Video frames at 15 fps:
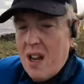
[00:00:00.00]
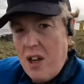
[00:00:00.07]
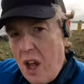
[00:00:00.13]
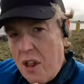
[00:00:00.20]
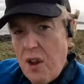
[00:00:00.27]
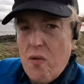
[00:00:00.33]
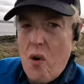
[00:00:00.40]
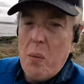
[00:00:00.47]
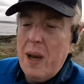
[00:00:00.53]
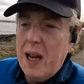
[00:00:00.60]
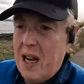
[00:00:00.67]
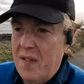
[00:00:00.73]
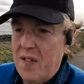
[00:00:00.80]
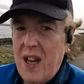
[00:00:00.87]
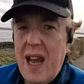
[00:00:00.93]
Nothing wrong with
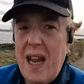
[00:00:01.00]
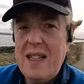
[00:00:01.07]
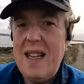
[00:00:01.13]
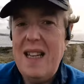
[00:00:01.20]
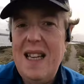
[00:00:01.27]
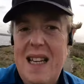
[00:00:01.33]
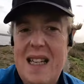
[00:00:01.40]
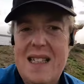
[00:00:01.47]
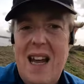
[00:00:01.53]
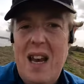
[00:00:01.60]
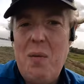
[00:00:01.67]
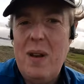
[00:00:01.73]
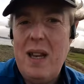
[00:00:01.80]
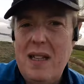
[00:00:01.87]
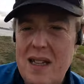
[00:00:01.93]
the Clifton 8s, they did
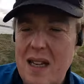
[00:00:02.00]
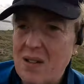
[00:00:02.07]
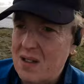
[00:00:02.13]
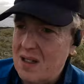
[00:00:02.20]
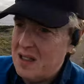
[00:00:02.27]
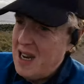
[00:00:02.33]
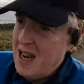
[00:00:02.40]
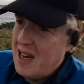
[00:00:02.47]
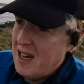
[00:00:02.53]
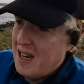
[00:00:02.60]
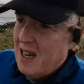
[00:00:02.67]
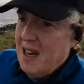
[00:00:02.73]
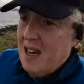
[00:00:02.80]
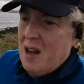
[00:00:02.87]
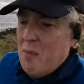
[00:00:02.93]
exactly what they said on the tin,
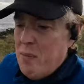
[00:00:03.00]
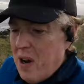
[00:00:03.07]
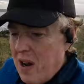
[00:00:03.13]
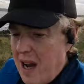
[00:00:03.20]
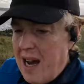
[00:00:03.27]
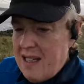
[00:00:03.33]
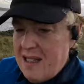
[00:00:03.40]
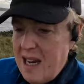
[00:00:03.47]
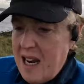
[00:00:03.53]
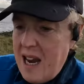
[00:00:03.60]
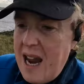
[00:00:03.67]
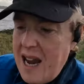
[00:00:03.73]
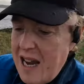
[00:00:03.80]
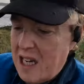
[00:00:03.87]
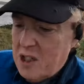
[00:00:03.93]
but as an
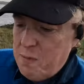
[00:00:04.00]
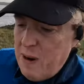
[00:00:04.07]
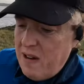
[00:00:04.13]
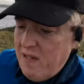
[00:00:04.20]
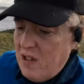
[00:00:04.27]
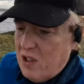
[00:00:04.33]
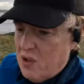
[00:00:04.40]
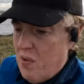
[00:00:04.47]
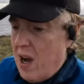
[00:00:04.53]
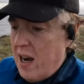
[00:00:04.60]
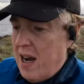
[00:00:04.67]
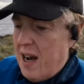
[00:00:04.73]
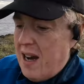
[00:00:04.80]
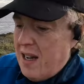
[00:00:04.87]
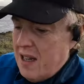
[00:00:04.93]
inexperienced
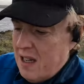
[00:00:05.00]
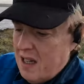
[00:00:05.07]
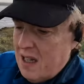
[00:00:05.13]
runner,